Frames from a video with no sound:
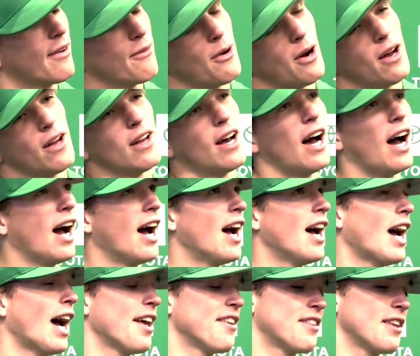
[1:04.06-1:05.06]
well,
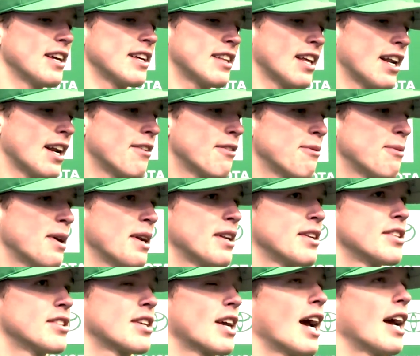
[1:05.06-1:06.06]
I think that everybody
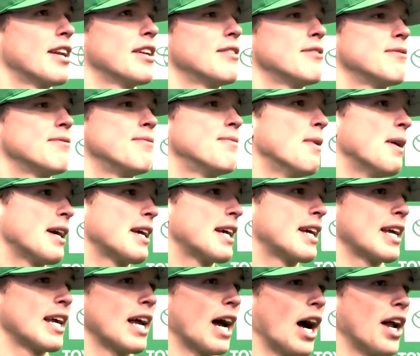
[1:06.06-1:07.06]
just kind of, like,
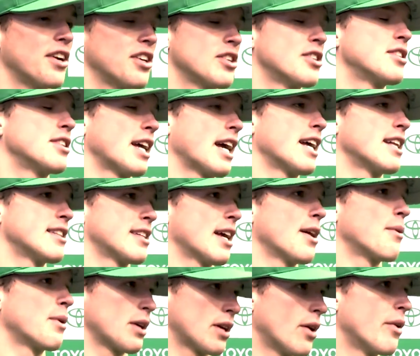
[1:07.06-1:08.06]
understands
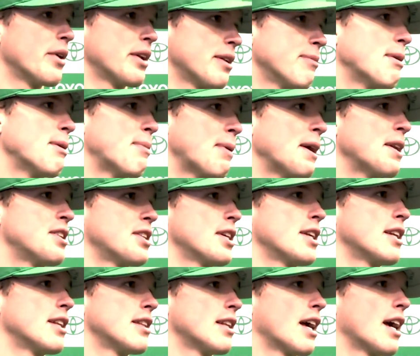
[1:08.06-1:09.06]
that we're going to be
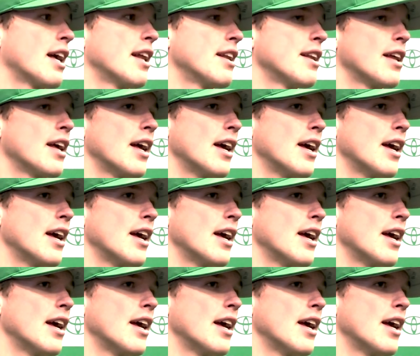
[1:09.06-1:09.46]
pitching and that